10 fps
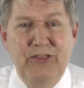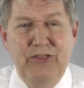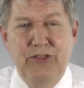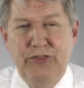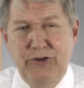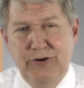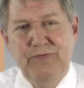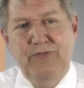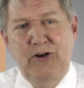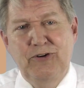The
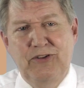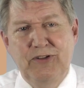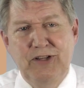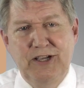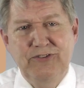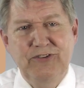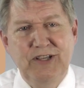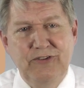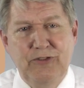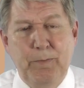third phone on the list
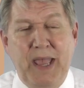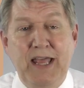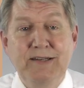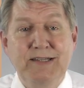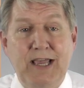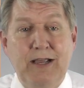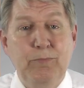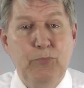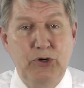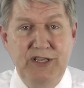is the Pantech
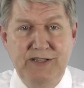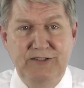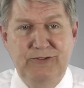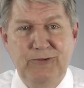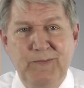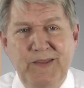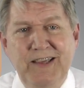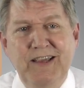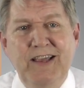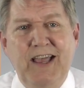Breeze.
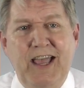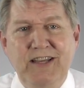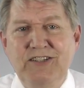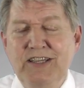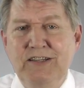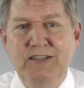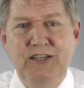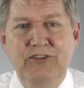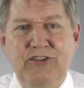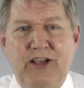
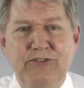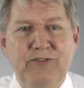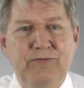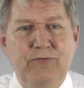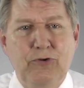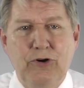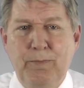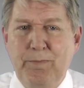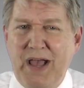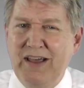AT&T sells it for
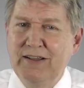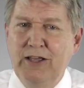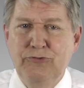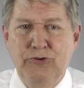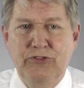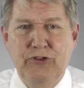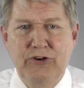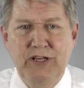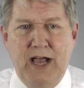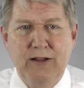about
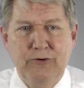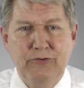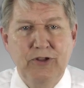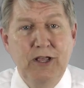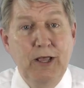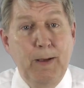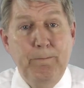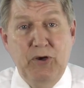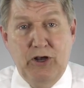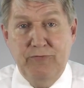$130,
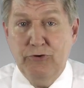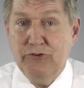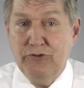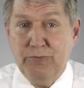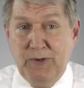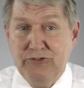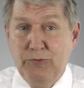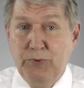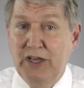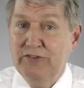but offers a special
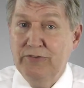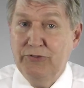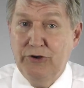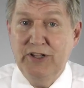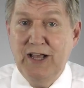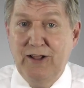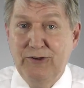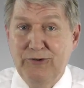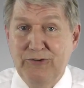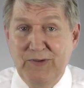price of
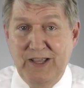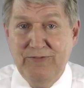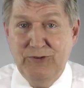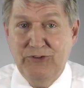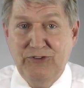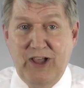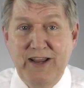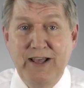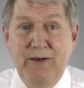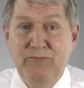$30 if you
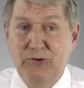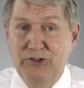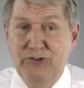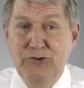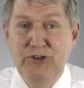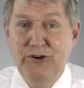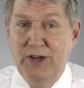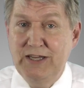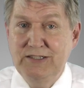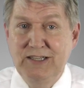sign up for a 2-year
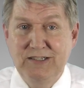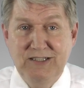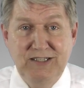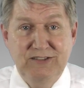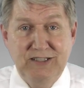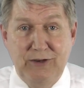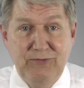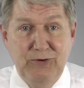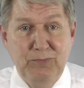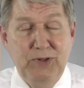AT&T cell
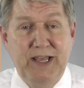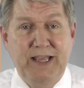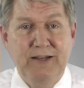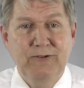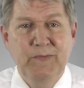phone plan.